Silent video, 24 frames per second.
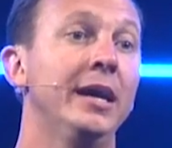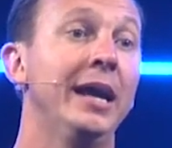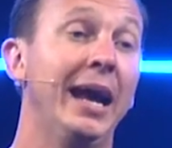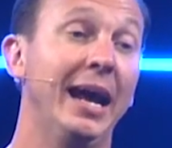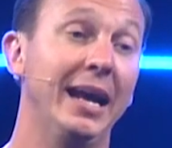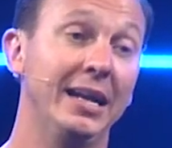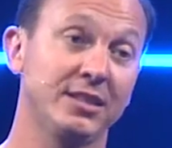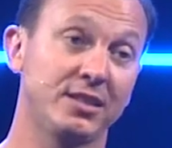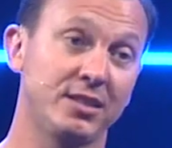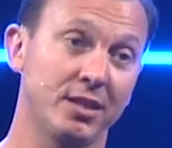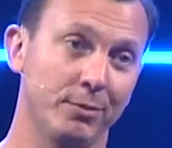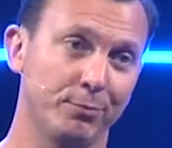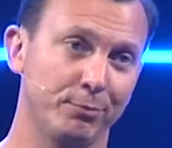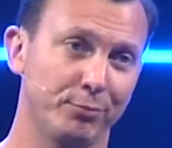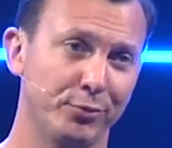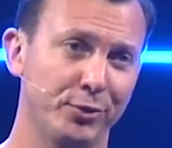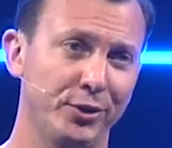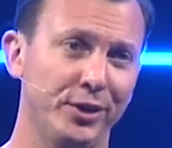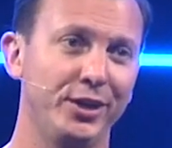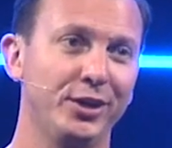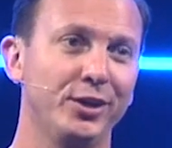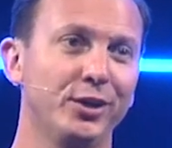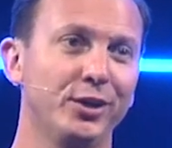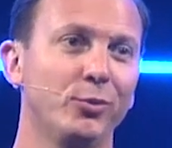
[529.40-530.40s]
And some
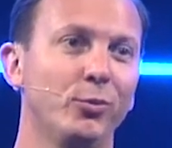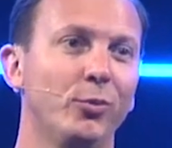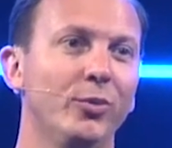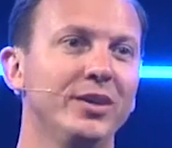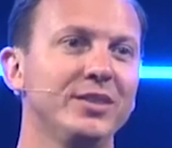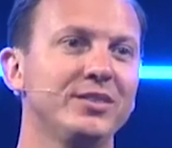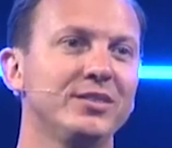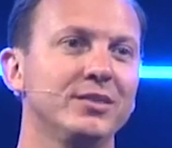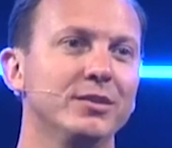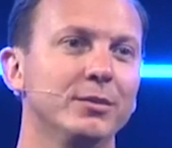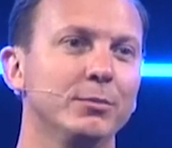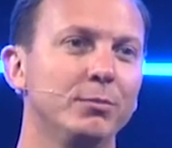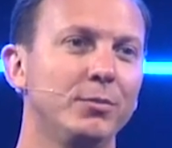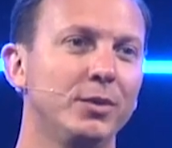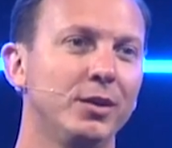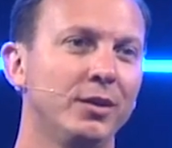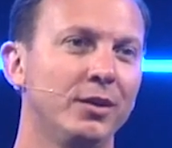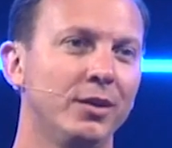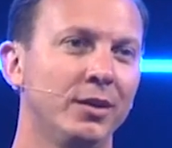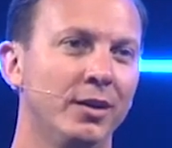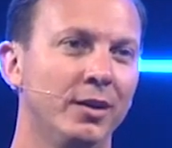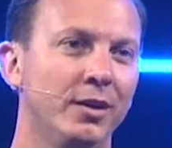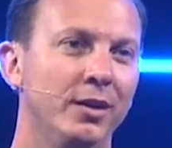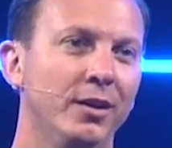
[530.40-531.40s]
pretty good wisdom
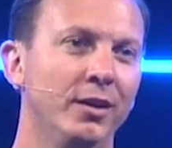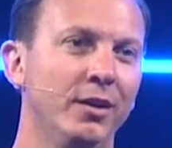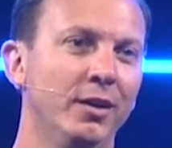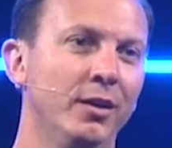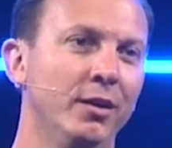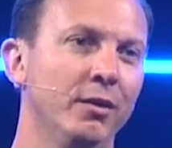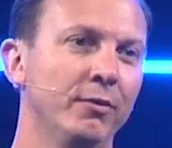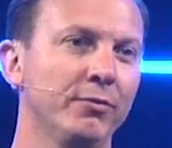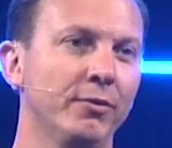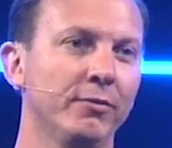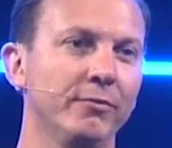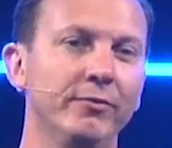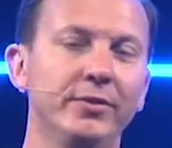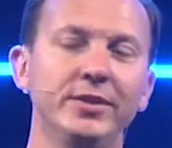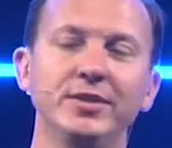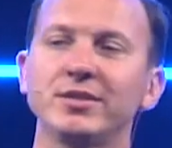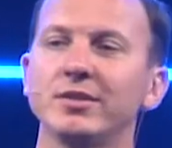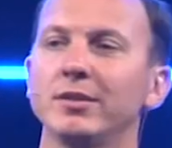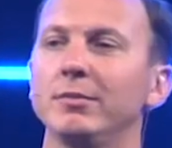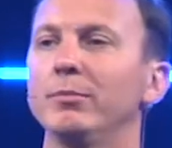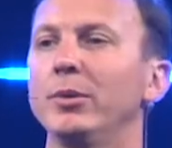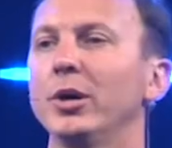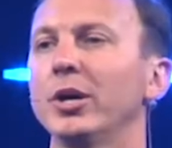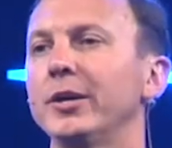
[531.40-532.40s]
from Vince
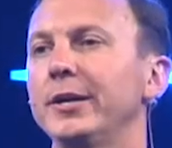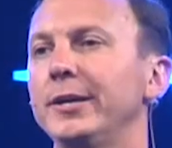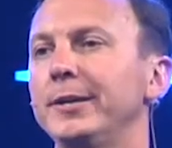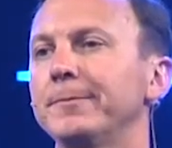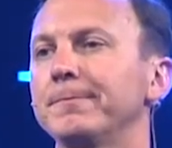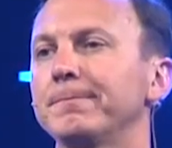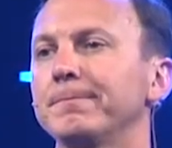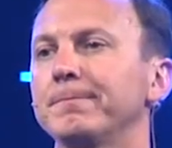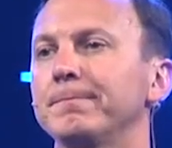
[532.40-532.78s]
Lombardi.